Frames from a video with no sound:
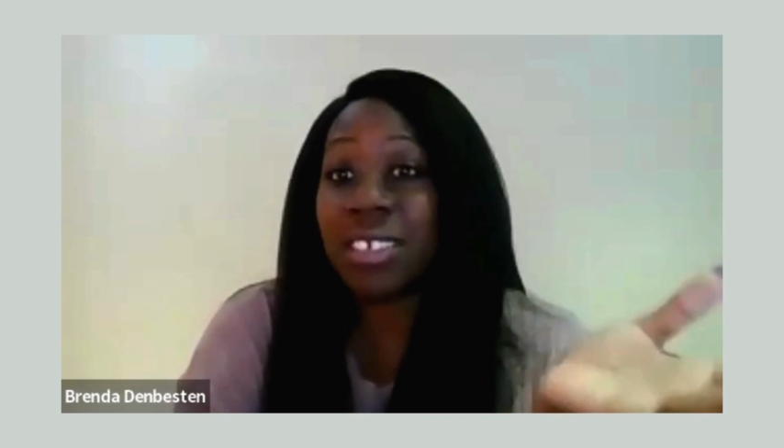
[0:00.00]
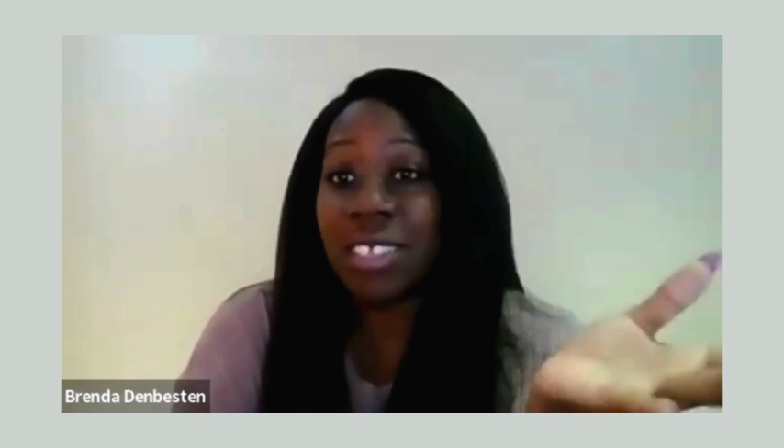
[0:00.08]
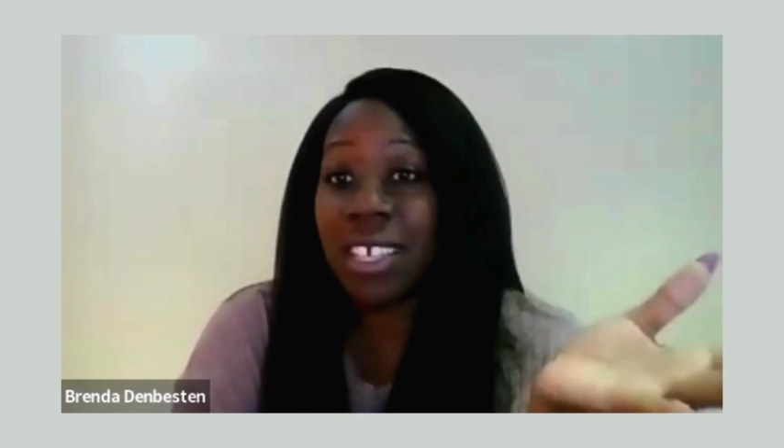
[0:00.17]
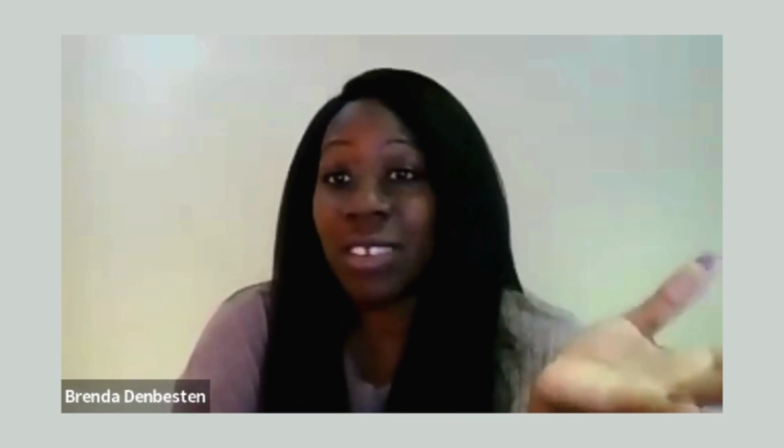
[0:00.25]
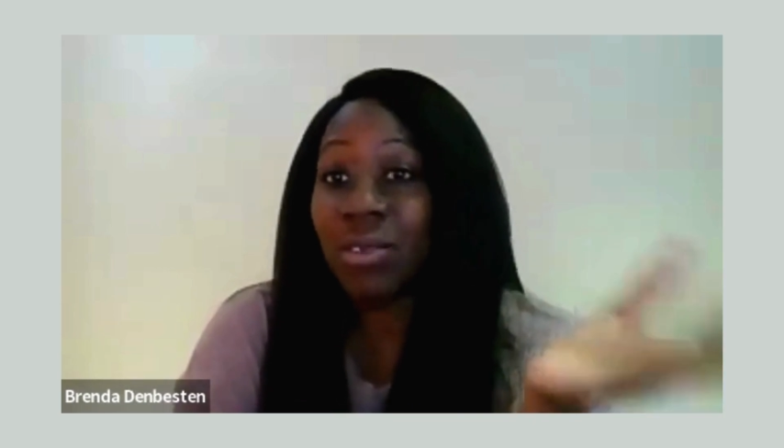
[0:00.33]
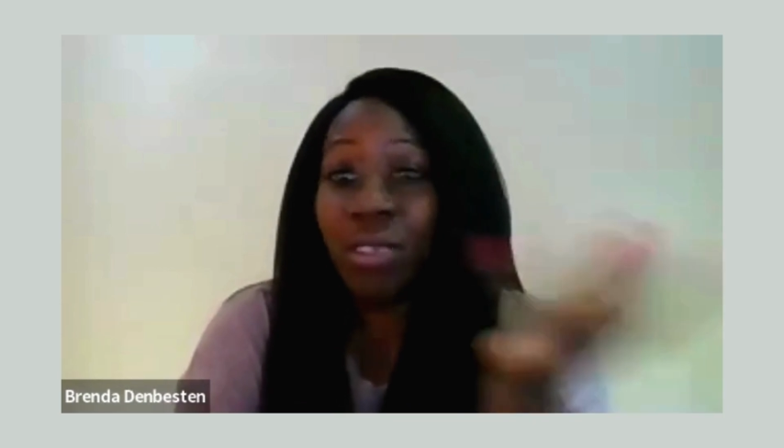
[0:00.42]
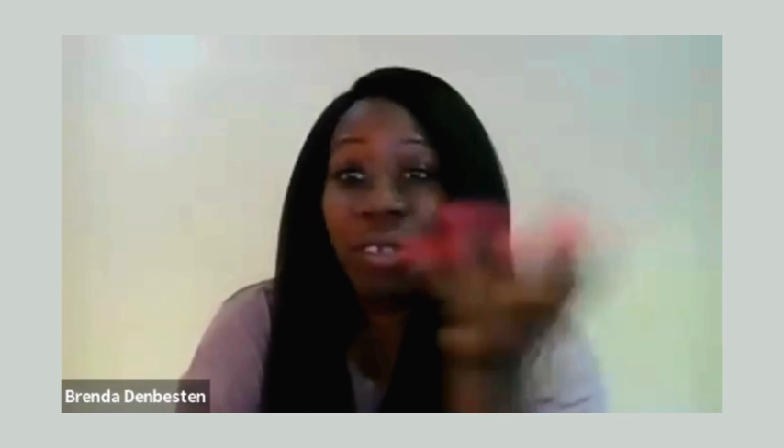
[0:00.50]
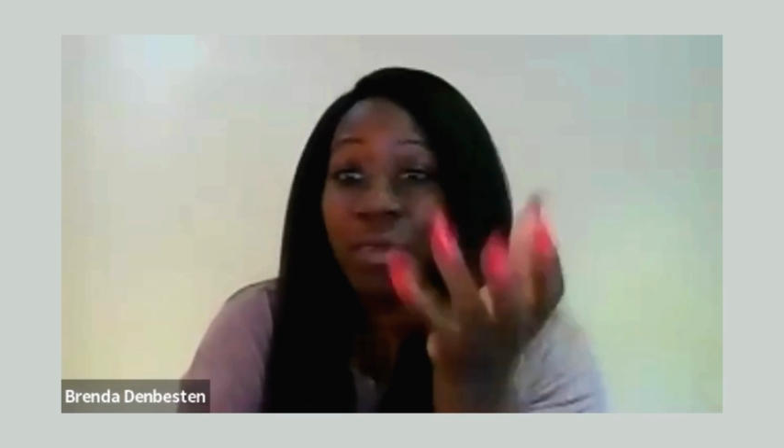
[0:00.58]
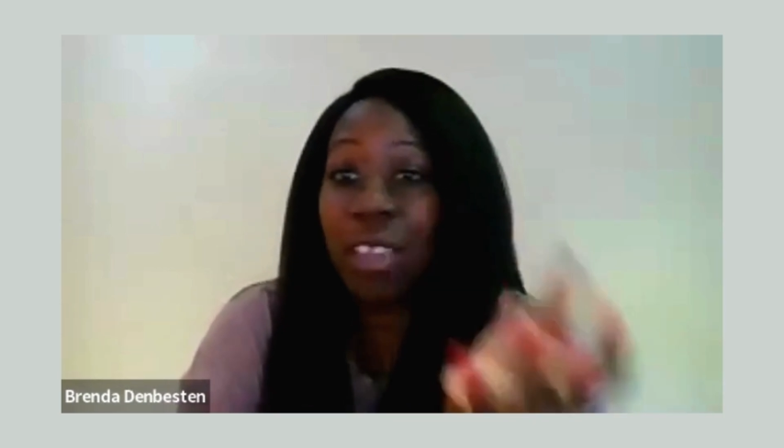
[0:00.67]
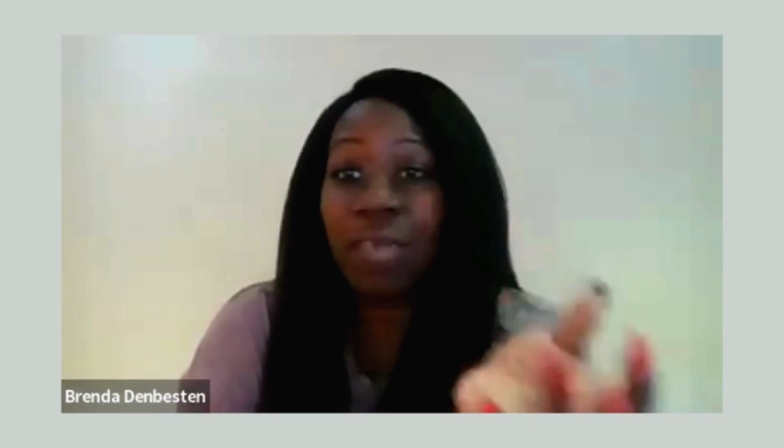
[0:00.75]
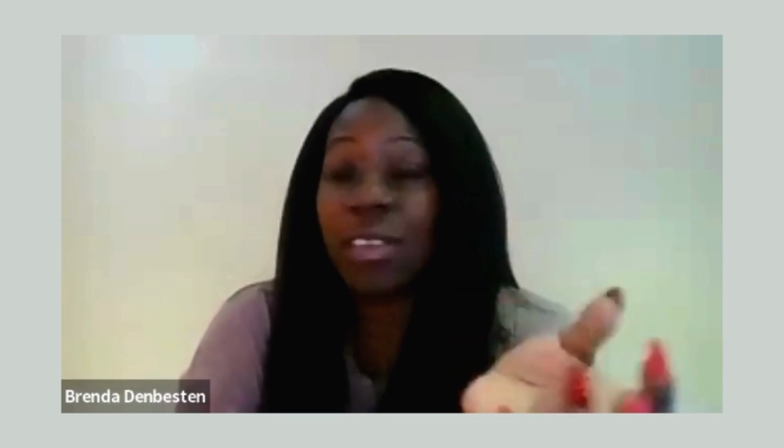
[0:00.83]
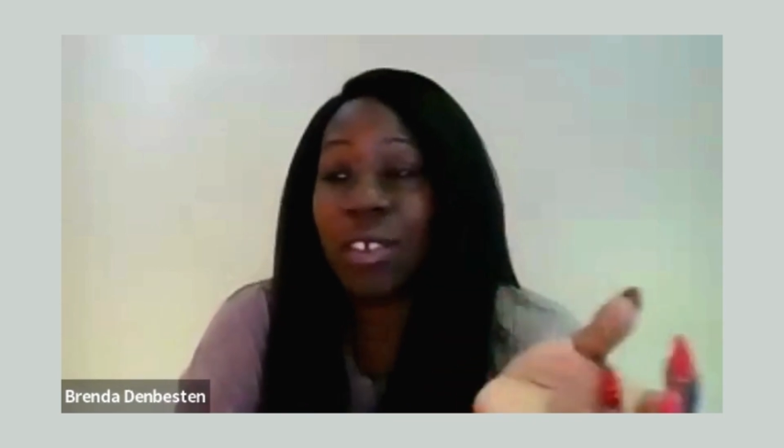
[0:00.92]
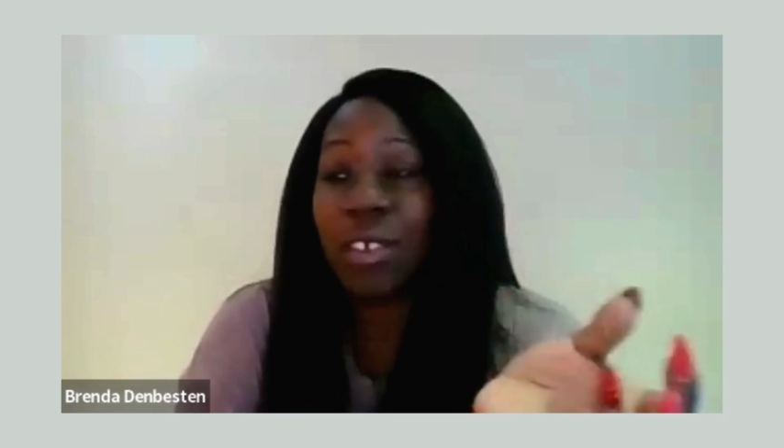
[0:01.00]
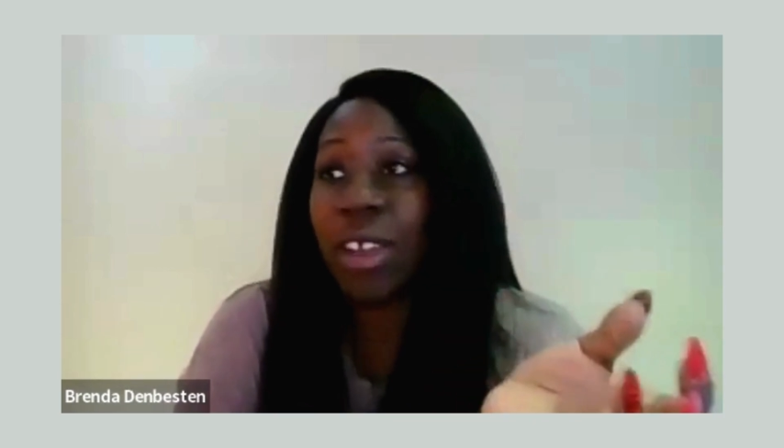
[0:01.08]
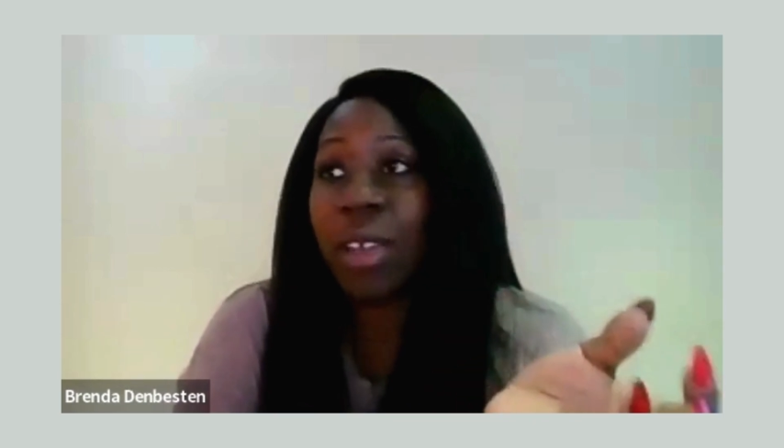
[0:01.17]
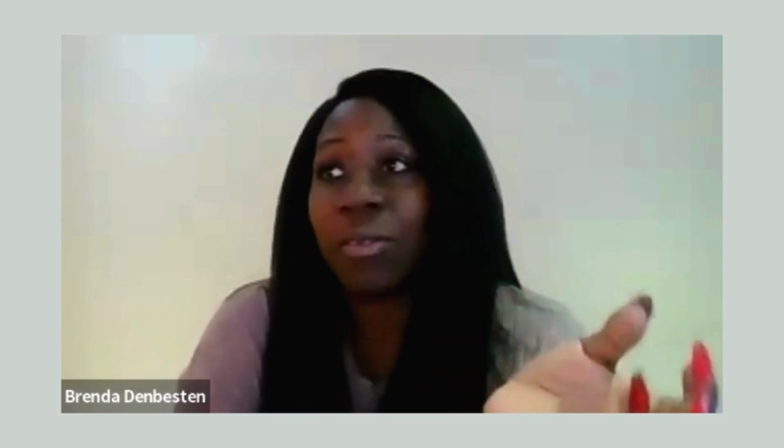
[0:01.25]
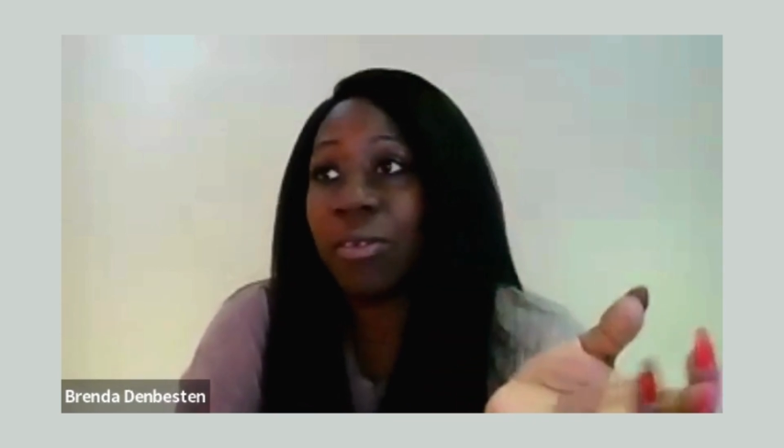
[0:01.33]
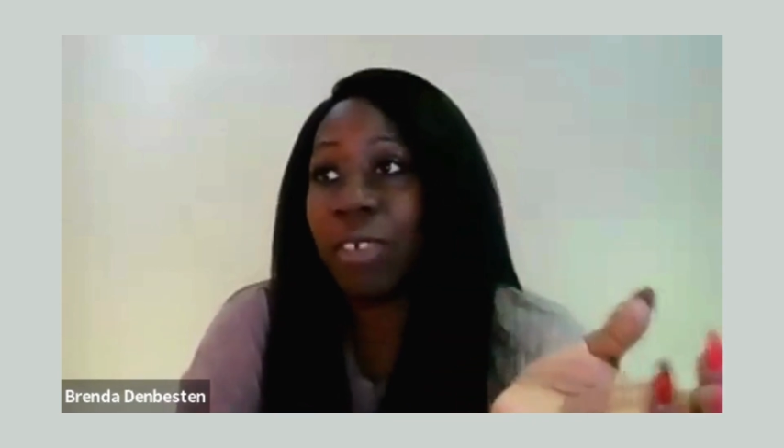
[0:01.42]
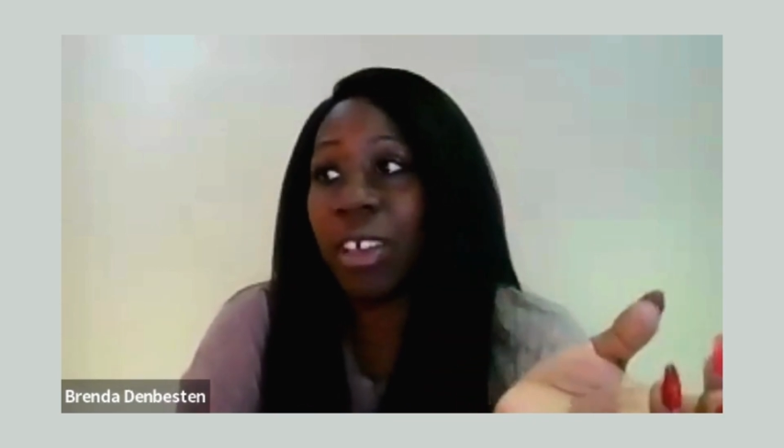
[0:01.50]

skin, or even if you don't have